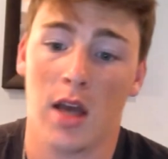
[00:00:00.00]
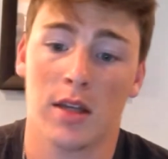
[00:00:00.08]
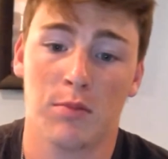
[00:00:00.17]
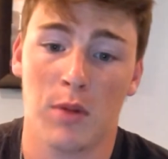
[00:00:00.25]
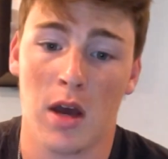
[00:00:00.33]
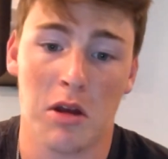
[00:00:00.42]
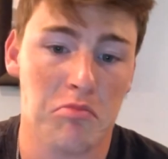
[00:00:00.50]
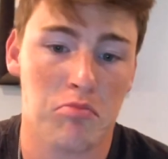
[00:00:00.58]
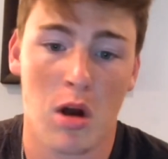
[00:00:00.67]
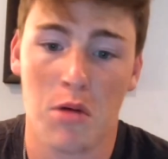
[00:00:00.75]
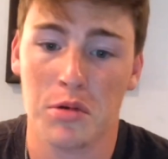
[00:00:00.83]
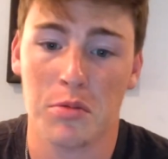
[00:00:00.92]
I spent
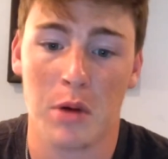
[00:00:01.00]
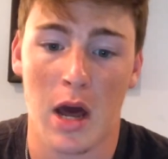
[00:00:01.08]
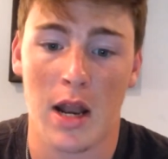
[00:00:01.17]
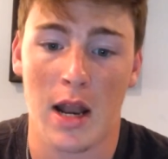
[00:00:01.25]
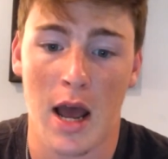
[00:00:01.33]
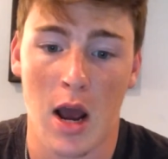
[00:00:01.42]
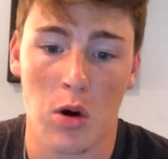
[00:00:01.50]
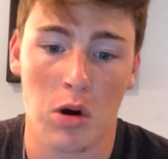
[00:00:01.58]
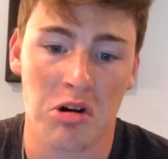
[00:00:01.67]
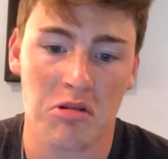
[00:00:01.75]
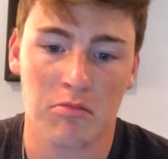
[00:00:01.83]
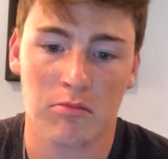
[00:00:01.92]
probably about an
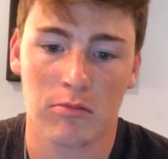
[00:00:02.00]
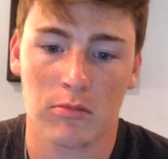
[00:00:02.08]
hour